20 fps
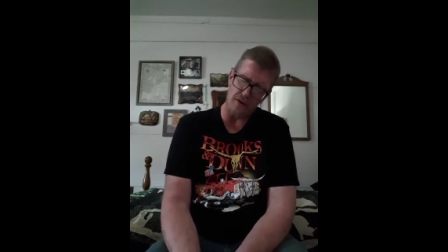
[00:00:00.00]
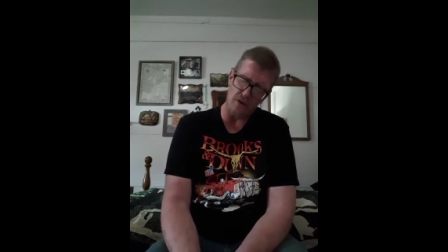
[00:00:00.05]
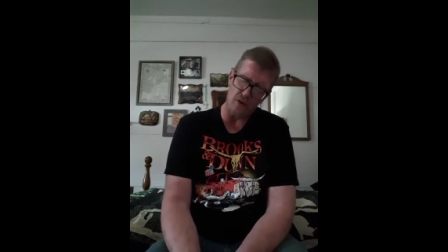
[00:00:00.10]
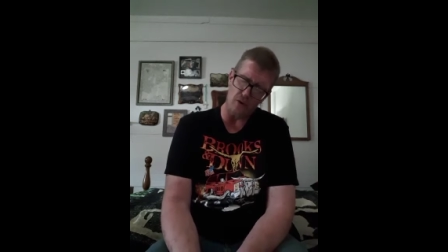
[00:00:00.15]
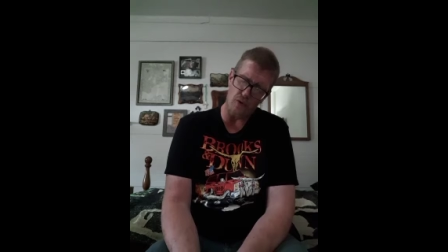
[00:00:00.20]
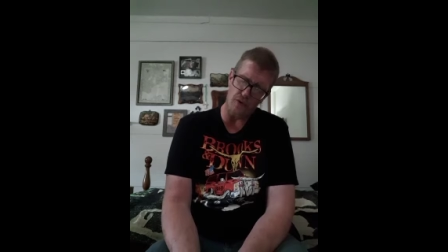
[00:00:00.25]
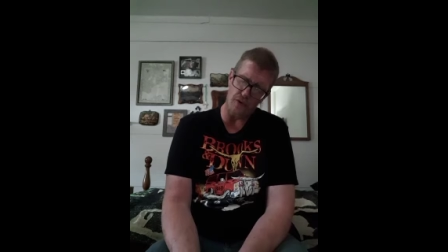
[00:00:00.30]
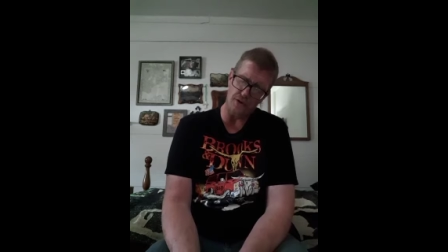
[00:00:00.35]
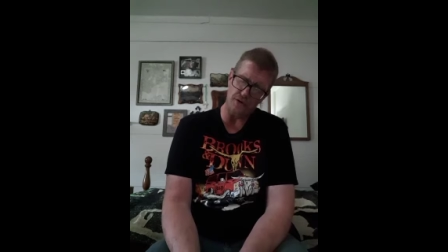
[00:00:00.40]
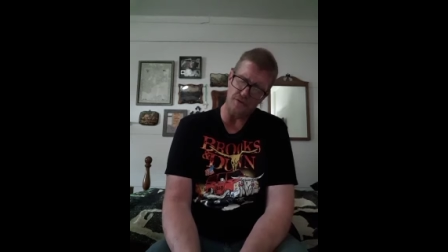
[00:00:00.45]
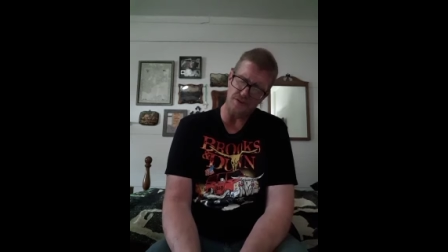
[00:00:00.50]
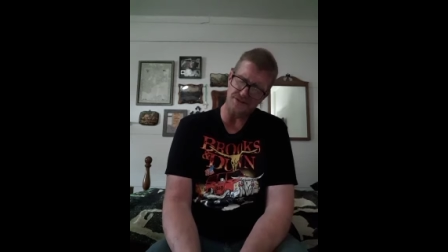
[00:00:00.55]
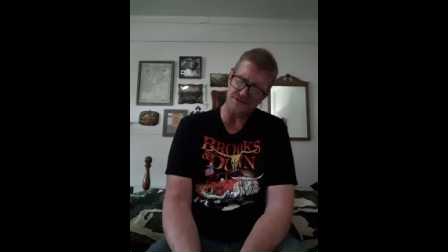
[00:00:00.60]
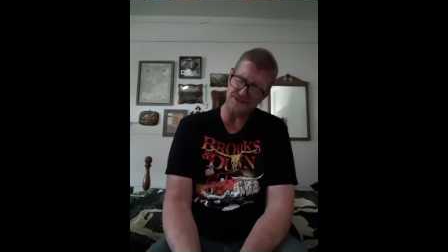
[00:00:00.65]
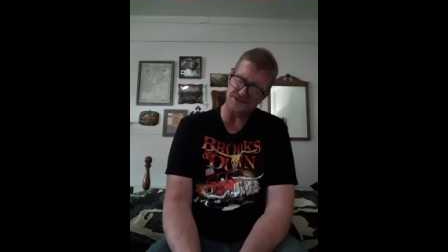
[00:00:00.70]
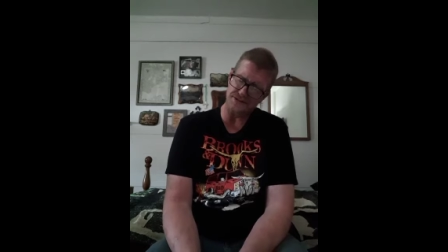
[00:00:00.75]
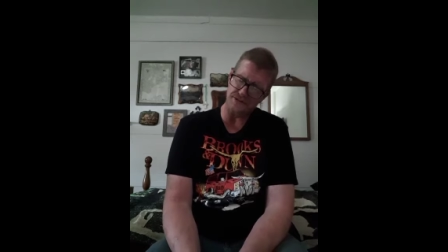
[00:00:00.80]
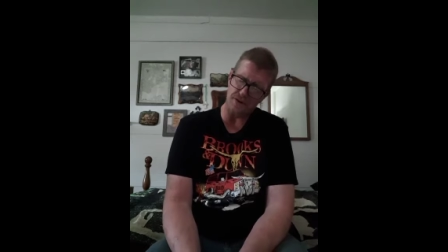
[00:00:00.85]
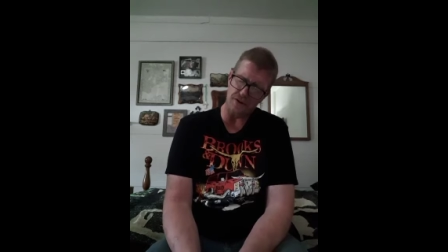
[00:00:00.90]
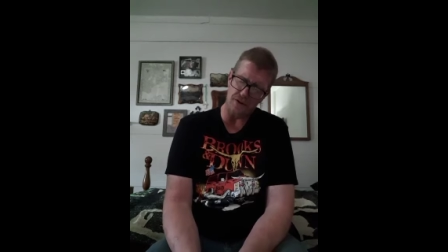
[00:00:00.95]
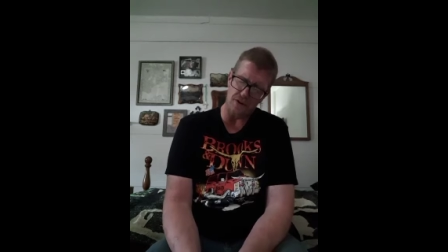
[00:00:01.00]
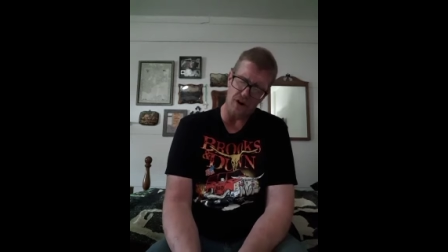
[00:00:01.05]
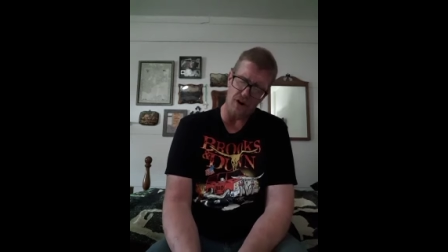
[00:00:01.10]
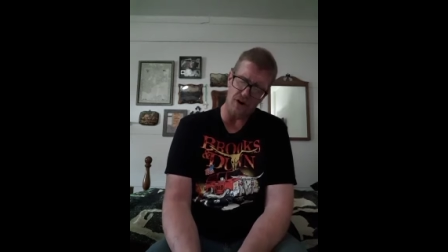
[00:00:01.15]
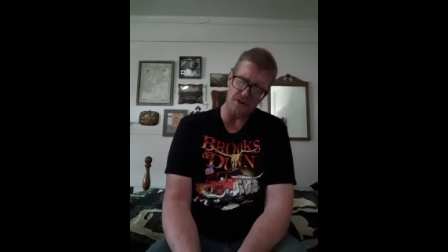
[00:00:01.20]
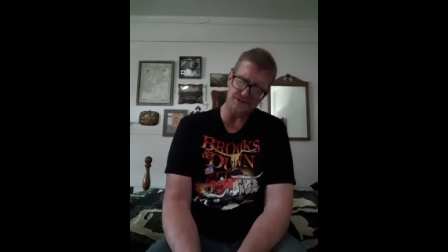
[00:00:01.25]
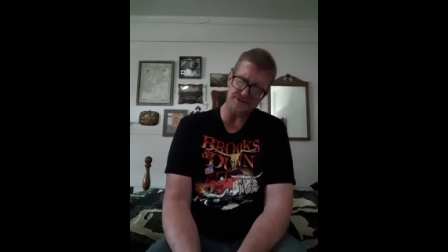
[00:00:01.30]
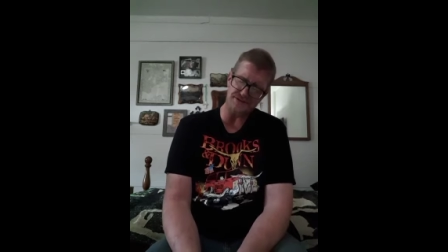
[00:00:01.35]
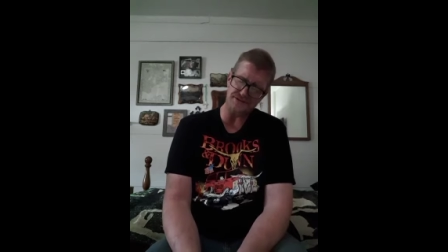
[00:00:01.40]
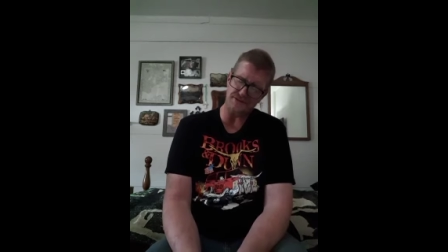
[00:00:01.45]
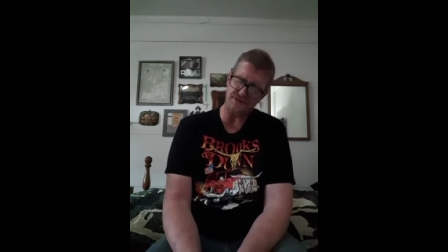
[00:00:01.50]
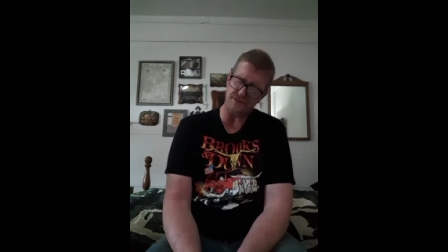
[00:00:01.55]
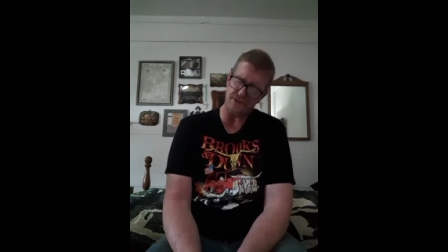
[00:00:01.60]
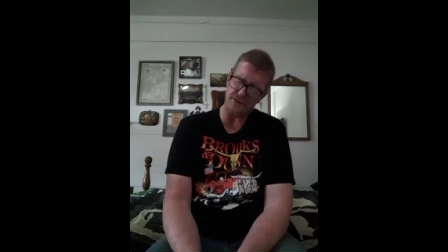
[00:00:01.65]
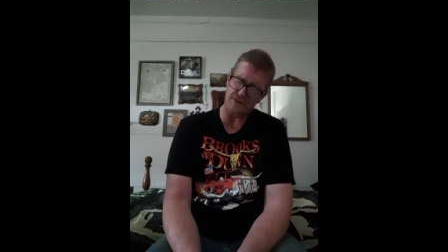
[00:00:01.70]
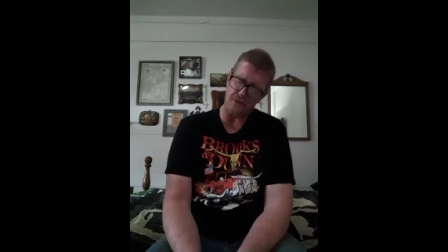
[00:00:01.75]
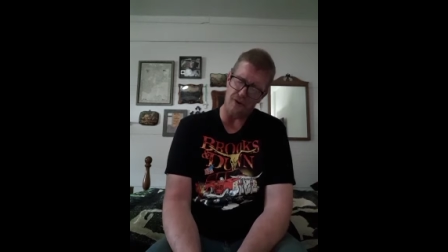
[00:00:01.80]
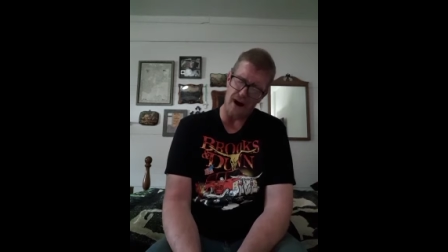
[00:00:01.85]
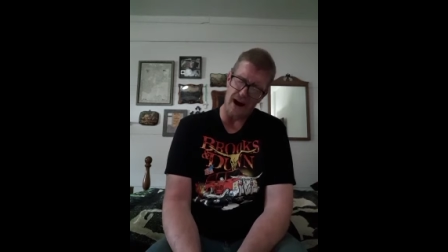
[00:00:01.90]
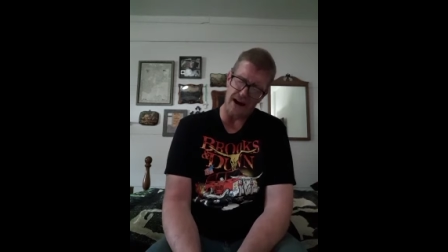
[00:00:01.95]
Lord, who is still lost to the
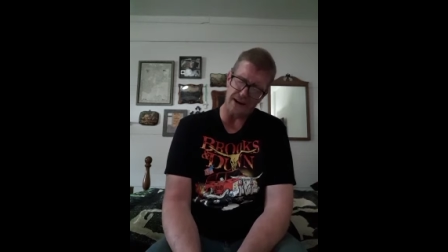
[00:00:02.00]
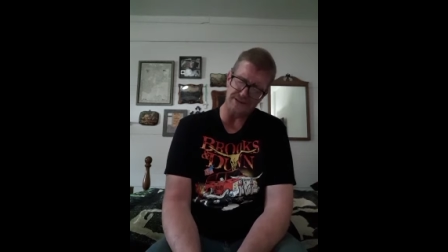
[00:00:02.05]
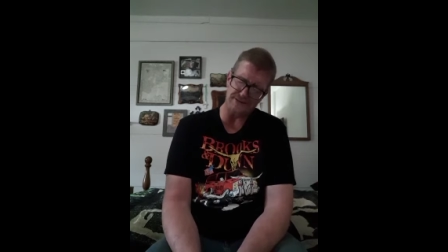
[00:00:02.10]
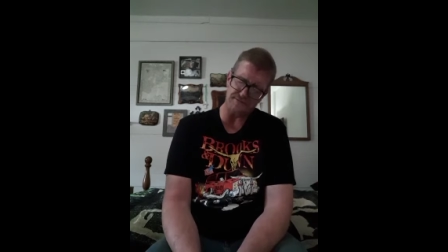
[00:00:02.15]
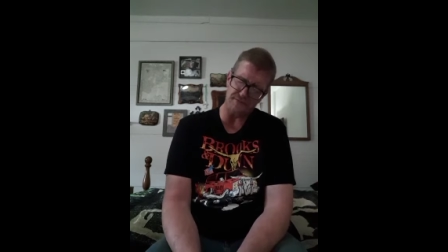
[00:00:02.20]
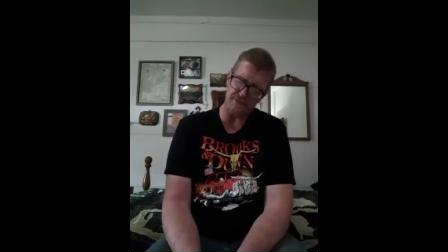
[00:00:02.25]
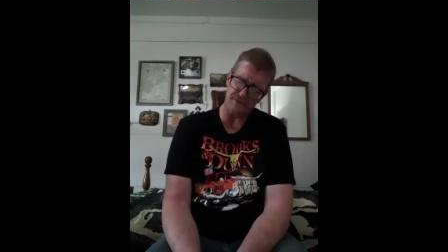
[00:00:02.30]
grasp